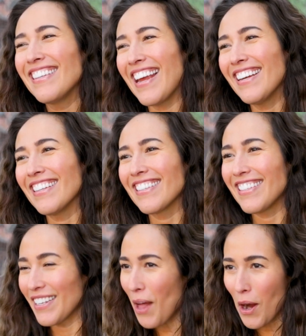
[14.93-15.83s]
Dane is
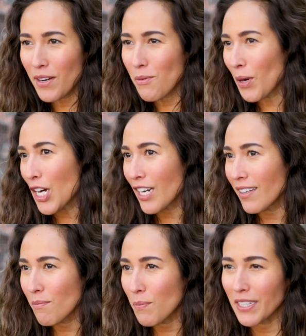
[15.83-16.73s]
still hard at work
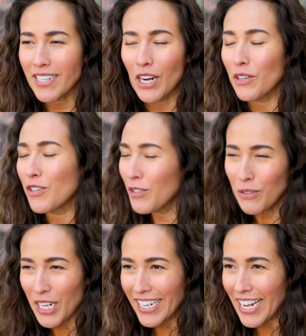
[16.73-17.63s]
building our new
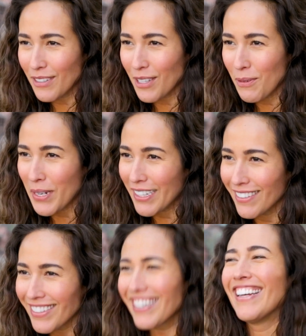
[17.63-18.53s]
tiny house on
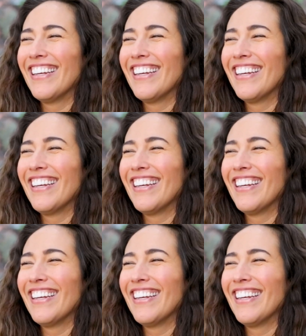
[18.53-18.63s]
wheels.